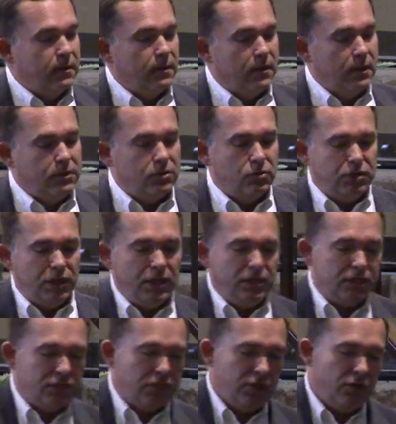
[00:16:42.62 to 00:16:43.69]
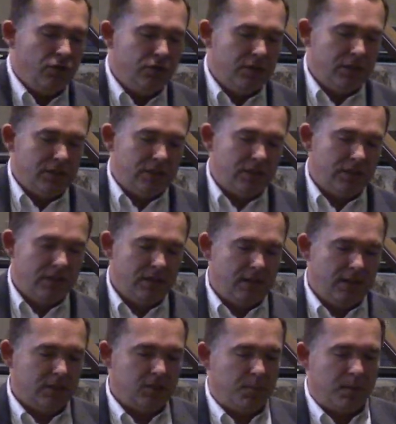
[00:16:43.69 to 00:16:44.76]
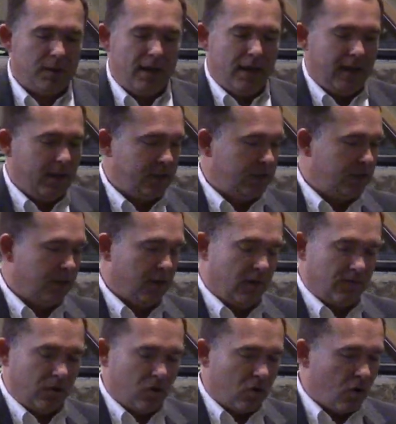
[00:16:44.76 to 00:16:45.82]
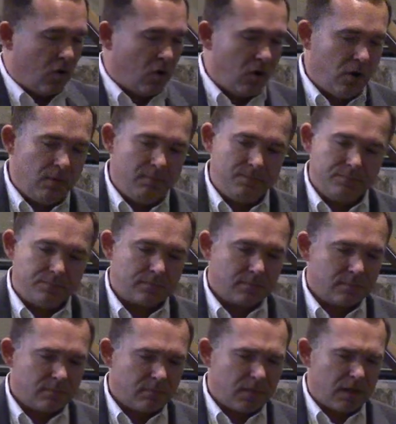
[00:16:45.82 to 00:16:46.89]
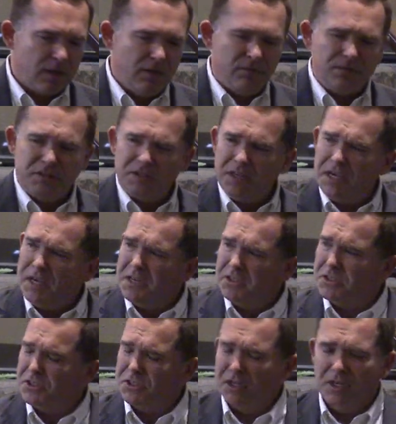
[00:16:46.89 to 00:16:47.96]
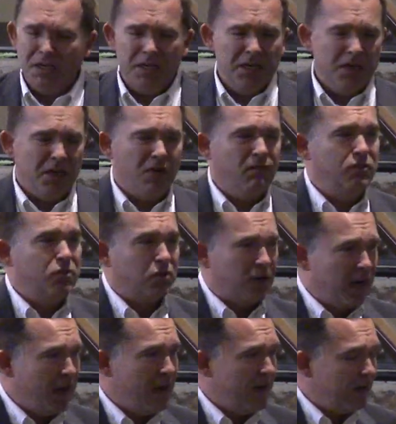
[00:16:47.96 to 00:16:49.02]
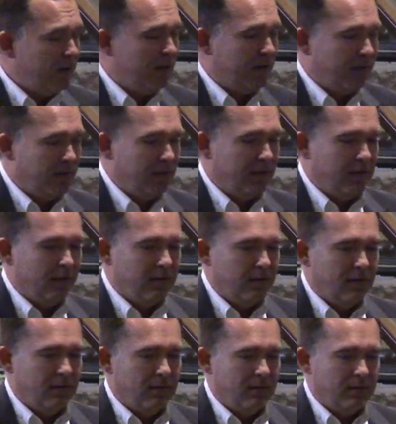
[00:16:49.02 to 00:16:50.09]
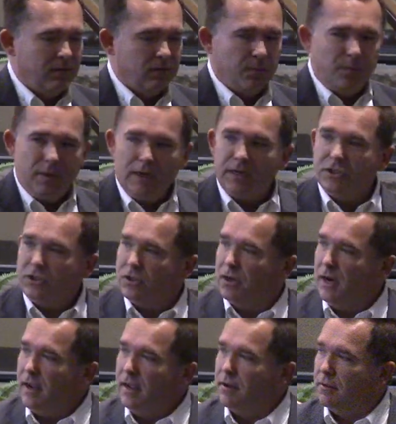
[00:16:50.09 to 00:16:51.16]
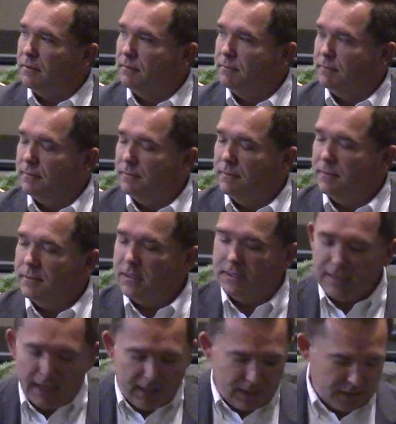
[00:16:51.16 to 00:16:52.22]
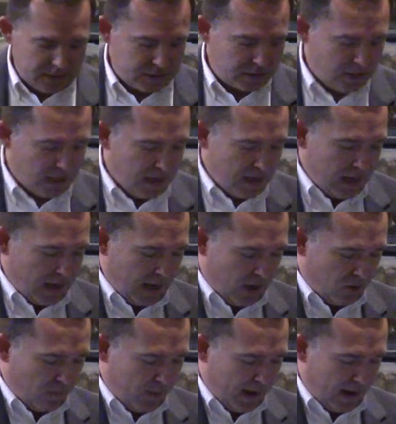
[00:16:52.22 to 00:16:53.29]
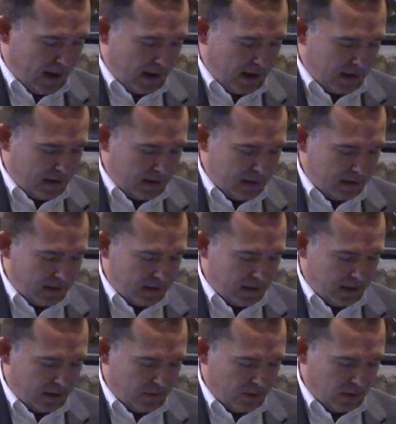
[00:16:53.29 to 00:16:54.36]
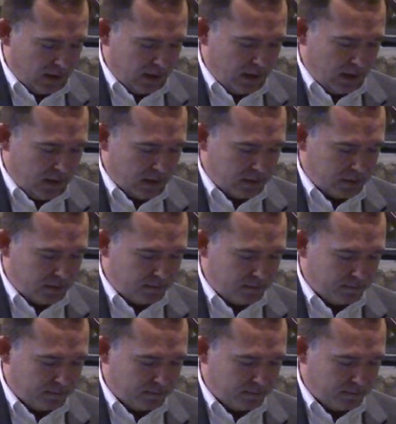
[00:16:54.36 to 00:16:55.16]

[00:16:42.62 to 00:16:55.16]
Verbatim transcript: And so Jesus uses this place of horror, of stench, of dread, to picture hell, to tell us how bad it really is.